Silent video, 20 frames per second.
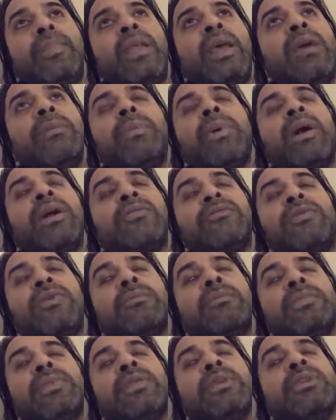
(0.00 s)
apart
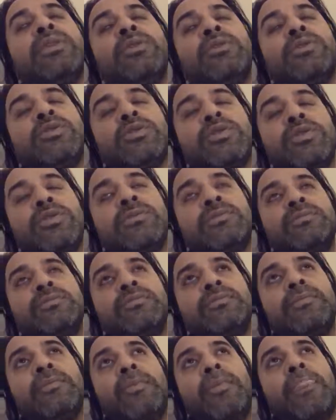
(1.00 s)
from the neutron.
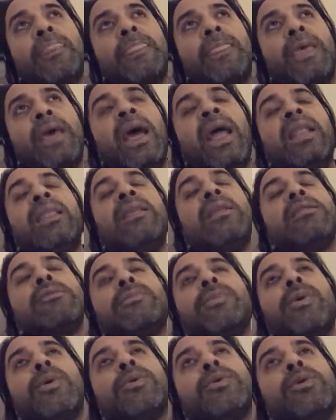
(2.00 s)
and these
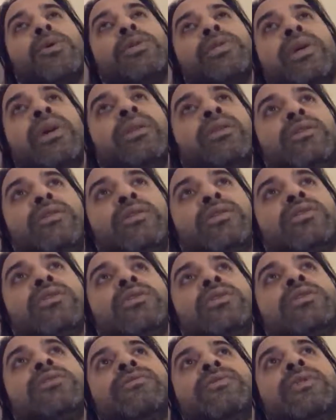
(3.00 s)
protons and
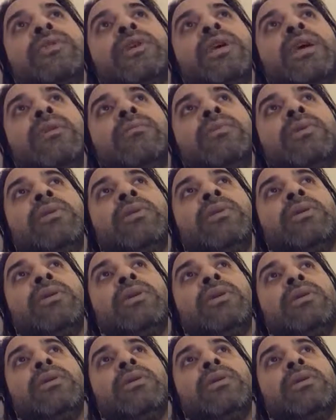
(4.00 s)
neutrons were able